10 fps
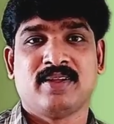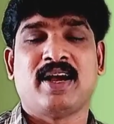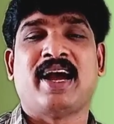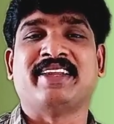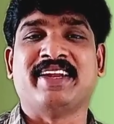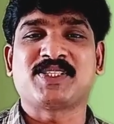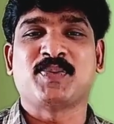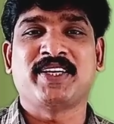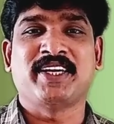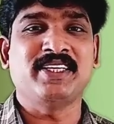And the next
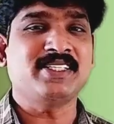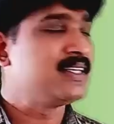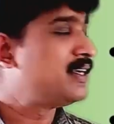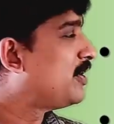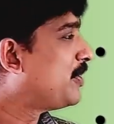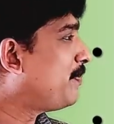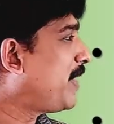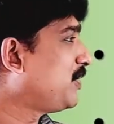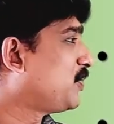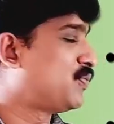one is
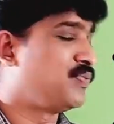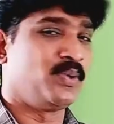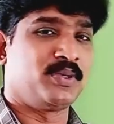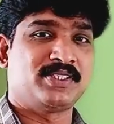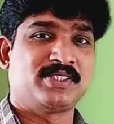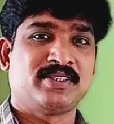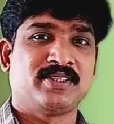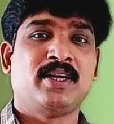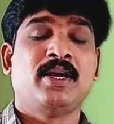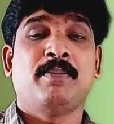mangrove forest.
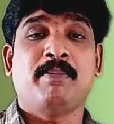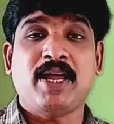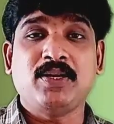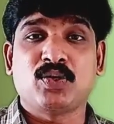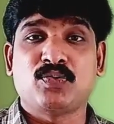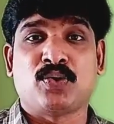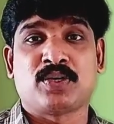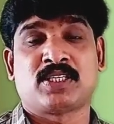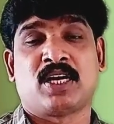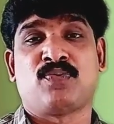Mangrove
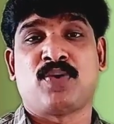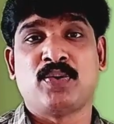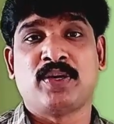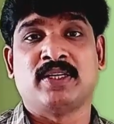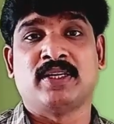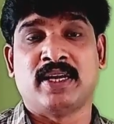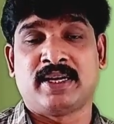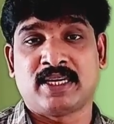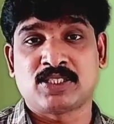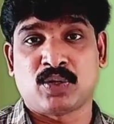forests are found in the
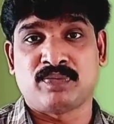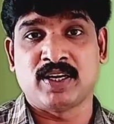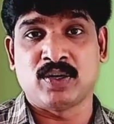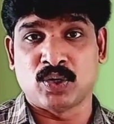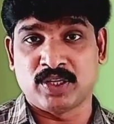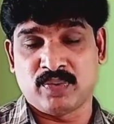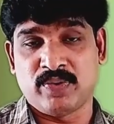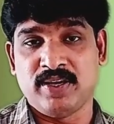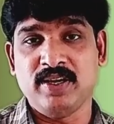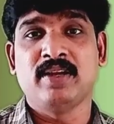deltas of the
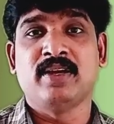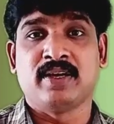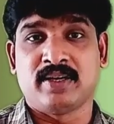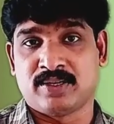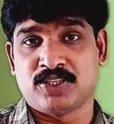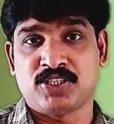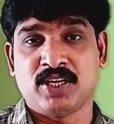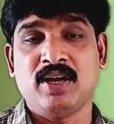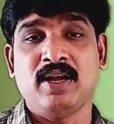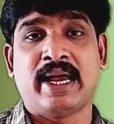Godavari,
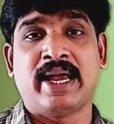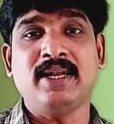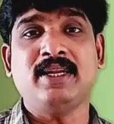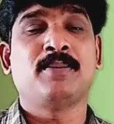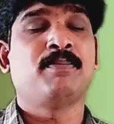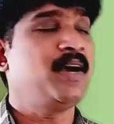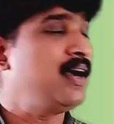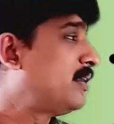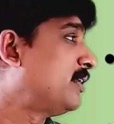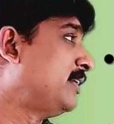Krishna and
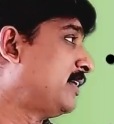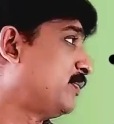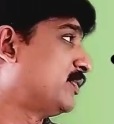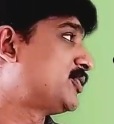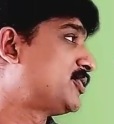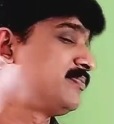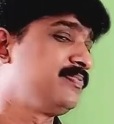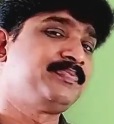Mahanadi rivers.